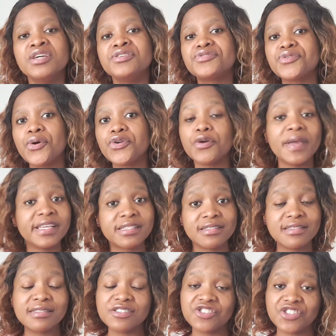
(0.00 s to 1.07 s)
So your
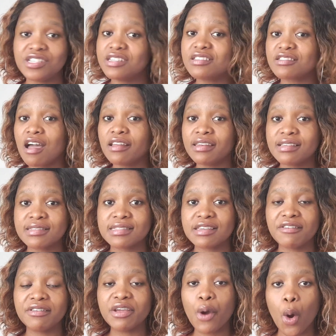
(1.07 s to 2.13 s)
maintenance engineers aren't
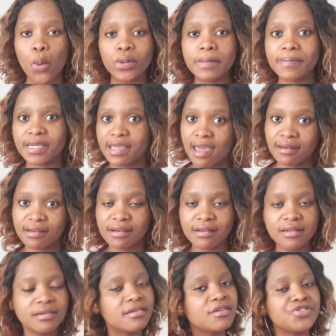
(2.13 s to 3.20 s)
necessarily only mechanical,